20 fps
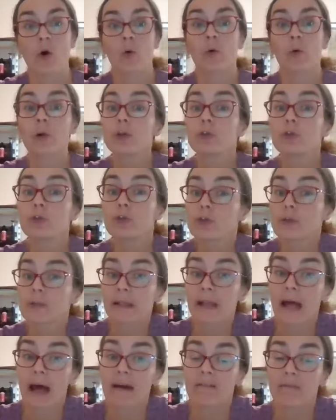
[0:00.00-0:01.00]
where you'd use
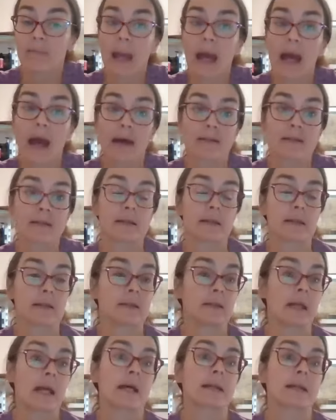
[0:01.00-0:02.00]
a lot of math,
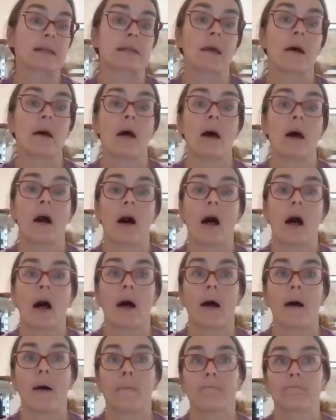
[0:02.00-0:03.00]
such as
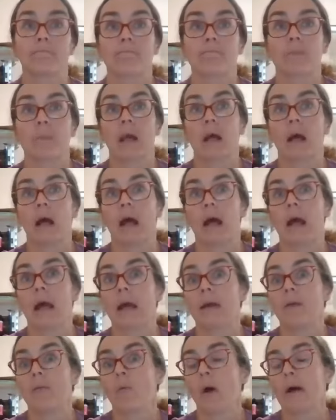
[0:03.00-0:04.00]

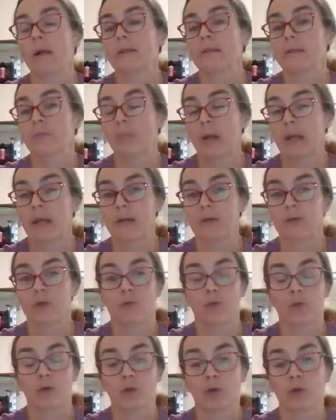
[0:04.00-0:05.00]
I want to paint a
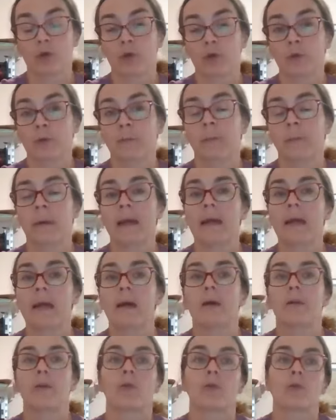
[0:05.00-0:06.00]
room.
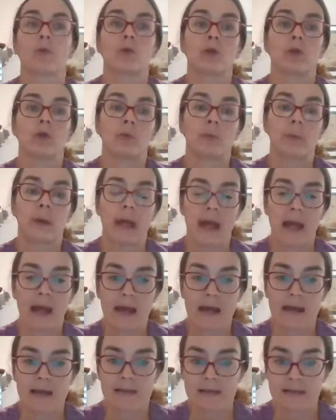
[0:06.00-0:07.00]
The room
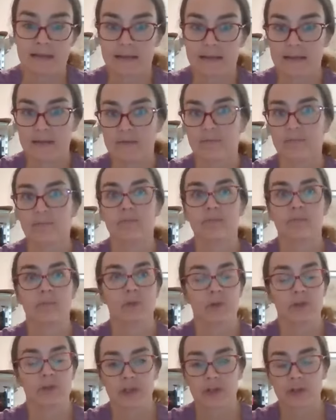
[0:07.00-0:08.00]
has
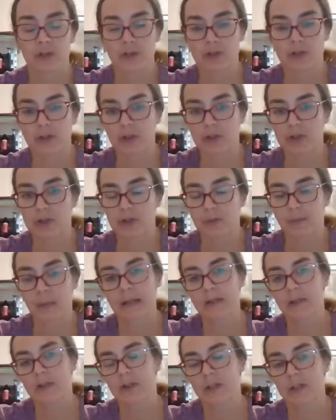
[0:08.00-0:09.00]
such and such
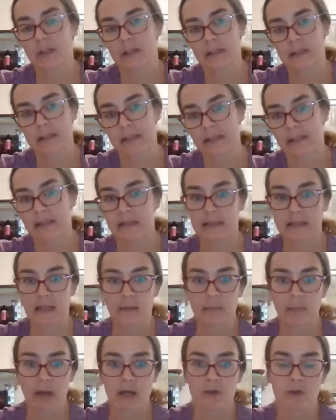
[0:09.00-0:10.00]
dimensions. It's a
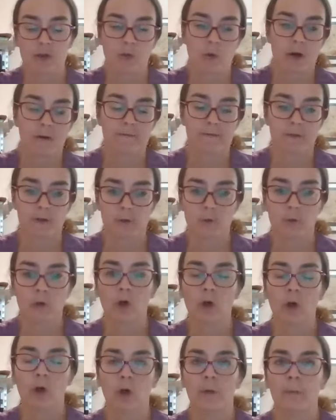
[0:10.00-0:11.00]
10 by 12 foot
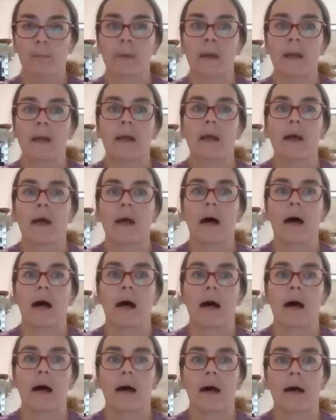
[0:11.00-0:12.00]
room.
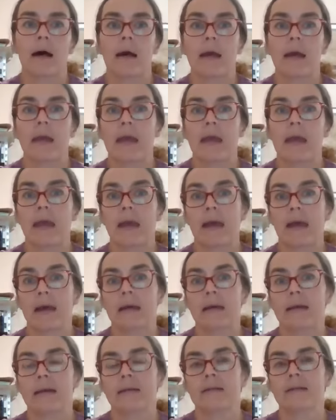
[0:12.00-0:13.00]

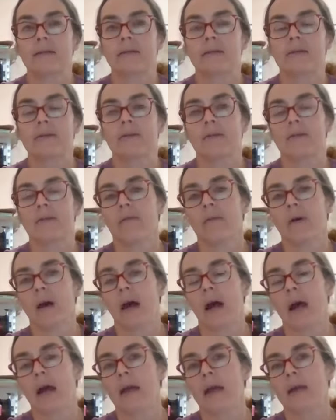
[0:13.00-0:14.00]
And
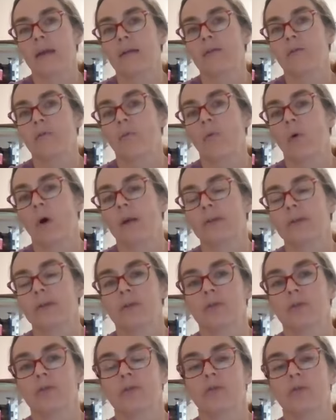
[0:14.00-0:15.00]
I want
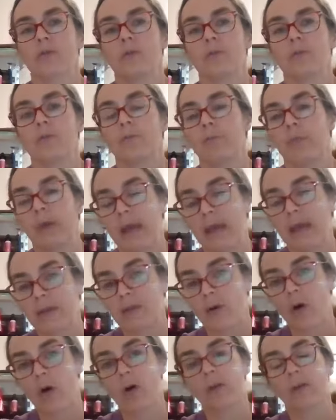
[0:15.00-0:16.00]
to
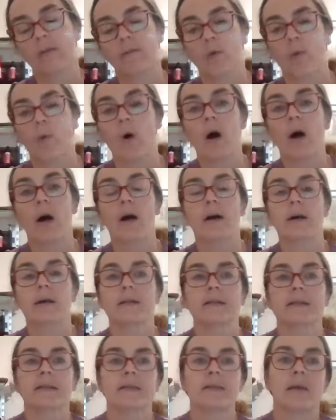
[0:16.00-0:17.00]
paint all of the
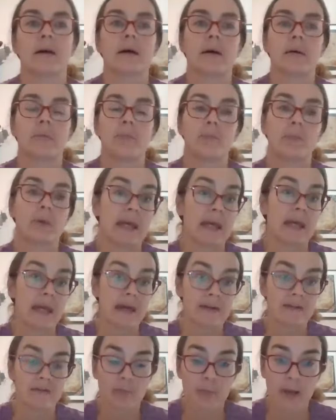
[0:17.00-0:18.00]
walls. The
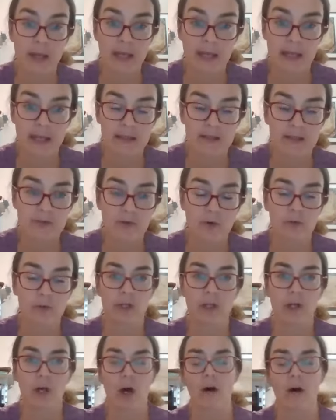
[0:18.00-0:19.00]
can of paint
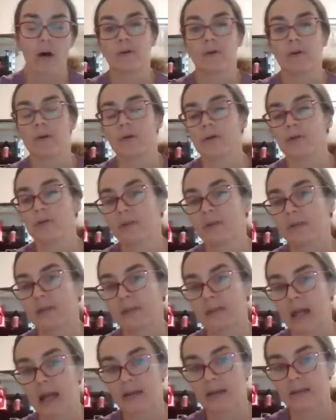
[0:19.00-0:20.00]
only
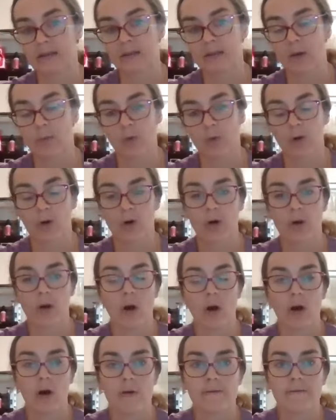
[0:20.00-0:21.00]
covers X number
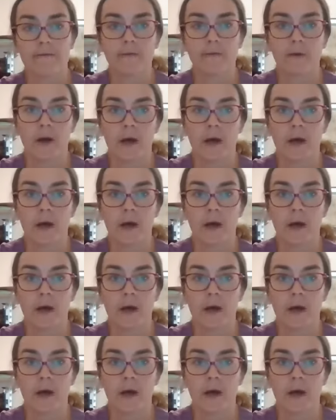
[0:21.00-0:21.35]
of